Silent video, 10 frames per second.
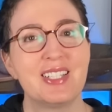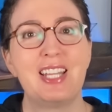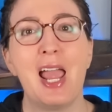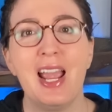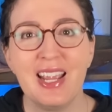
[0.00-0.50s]
all
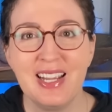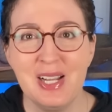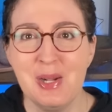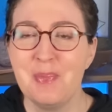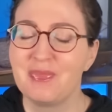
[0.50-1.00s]

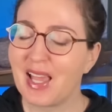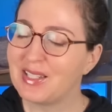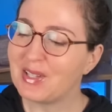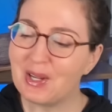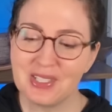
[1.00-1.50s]

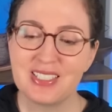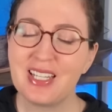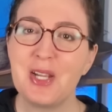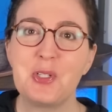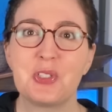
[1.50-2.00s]
to
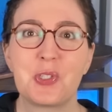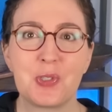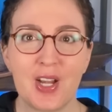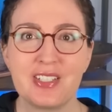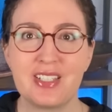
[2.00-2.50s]
say, just
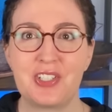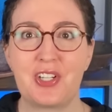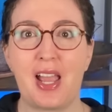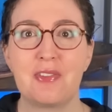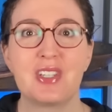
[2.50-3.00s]
trust the
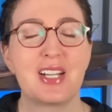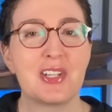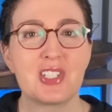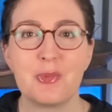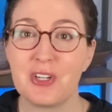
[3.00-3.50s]
chef. The
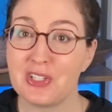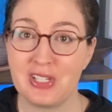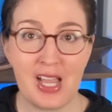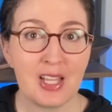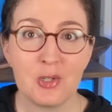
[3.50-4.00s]
customer is
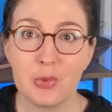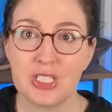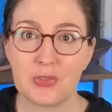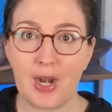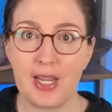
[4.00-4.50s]
not
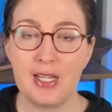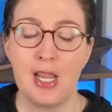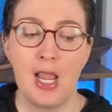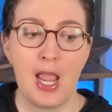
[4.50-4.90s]
always right.